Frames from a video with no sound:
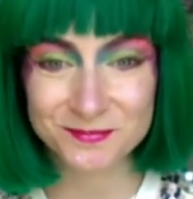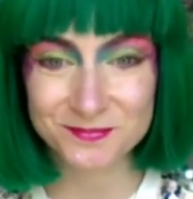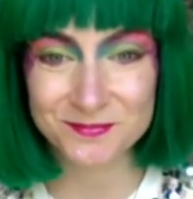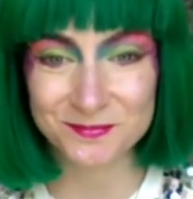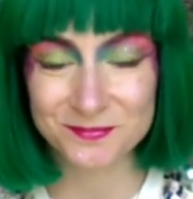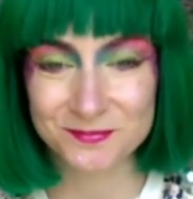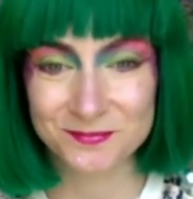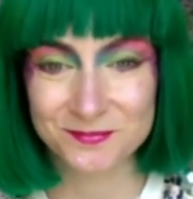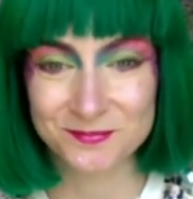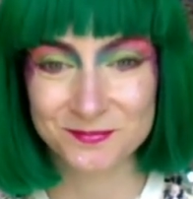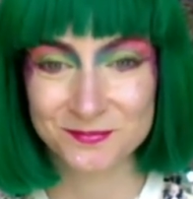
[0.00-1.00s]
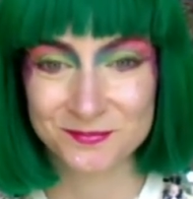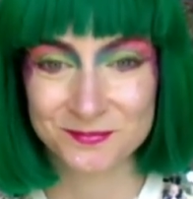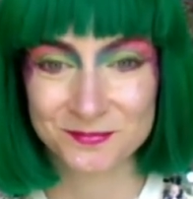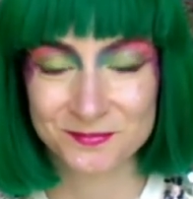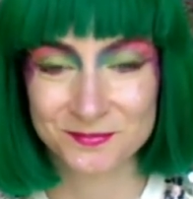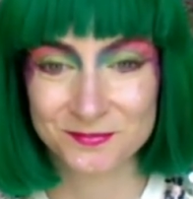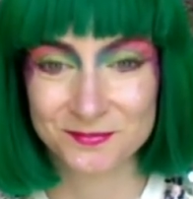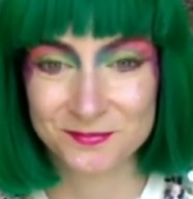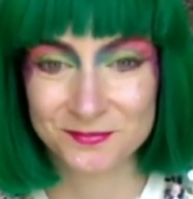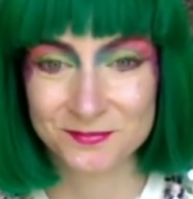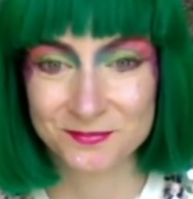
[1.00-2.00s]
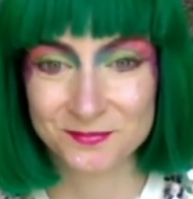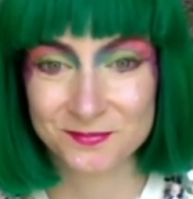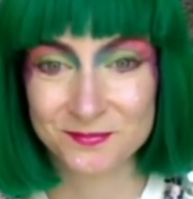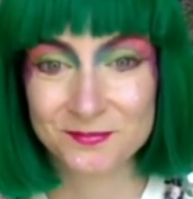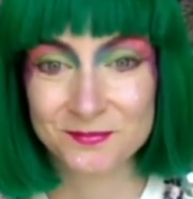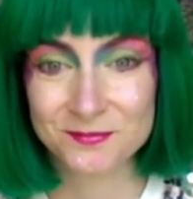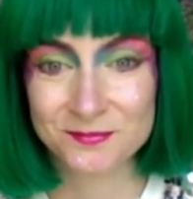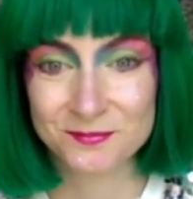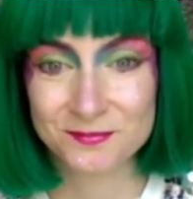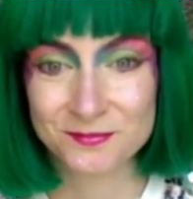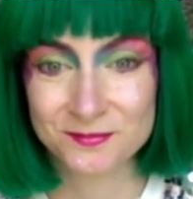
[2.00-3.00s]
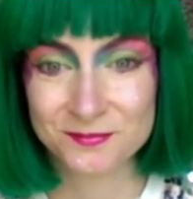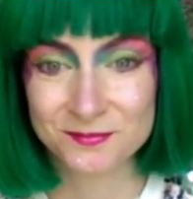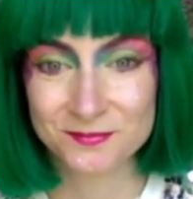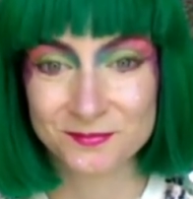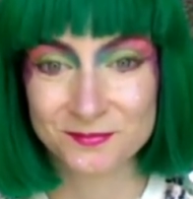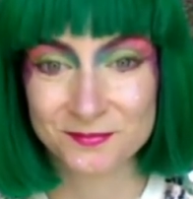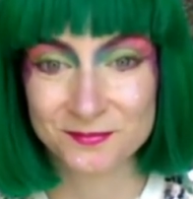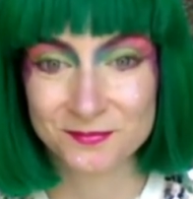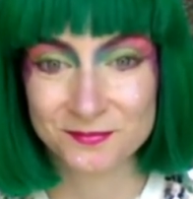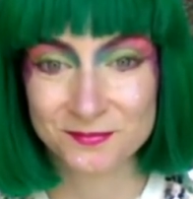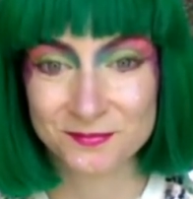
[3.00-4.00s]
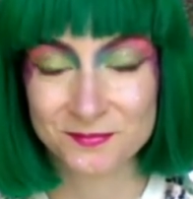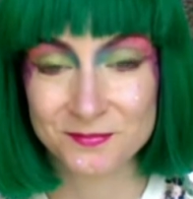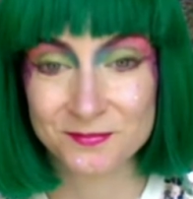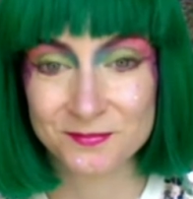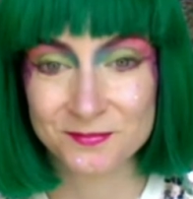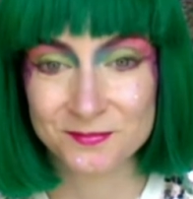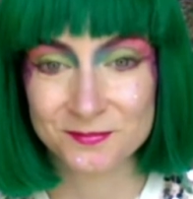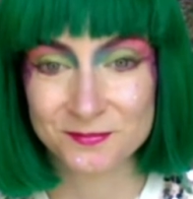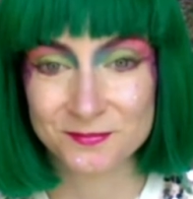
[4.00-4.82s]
This person isn't speaking.